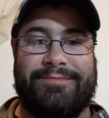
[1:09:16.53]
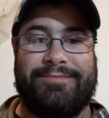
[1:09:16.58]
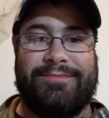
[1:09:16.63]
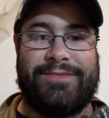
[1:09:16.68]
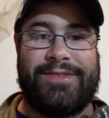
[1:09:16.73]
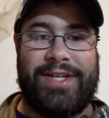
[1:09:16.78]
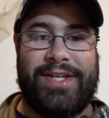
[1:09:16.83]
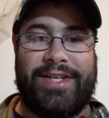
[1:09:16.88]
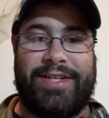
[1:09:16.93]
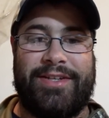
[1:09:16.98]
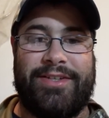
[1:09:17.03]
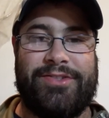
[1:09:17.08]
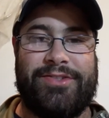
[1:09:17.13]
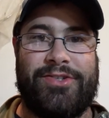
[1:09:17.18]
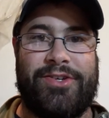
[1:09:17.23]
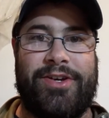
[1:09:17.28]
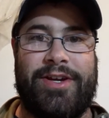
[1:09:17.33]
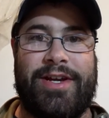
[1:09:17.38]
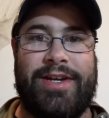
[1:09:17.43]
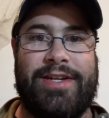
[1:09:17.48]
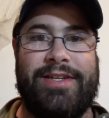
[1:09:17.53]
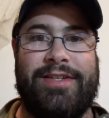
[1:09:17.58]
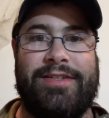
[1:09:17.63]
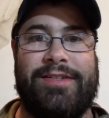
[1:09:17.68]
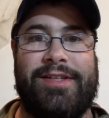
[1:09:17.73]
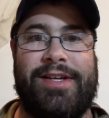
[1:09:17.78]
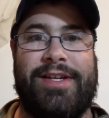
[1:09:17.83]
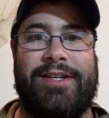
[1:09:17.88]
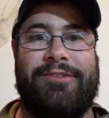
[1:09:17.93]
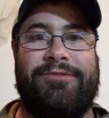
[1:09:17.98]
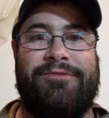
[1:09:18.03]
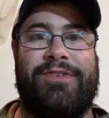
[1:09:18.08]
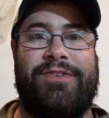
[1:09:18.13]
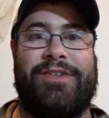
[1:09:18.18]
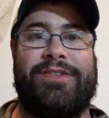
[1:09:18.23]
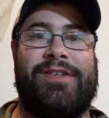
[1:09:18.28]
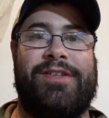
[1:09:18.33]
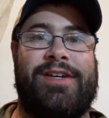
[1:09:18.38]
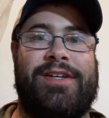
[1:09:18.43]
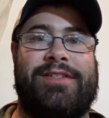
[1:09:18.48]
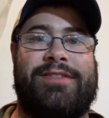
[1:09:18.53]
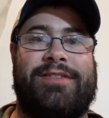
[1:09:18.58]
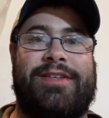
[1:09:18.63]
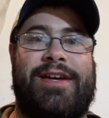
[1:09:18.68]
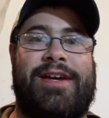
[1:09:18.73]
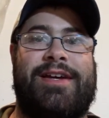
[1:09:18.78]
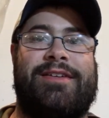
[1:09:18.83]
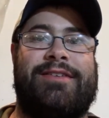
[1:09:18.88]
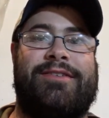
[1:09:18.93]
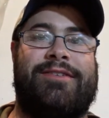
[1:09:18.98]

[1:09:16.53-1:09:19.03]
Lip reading: Like, is there any, like, floodlights on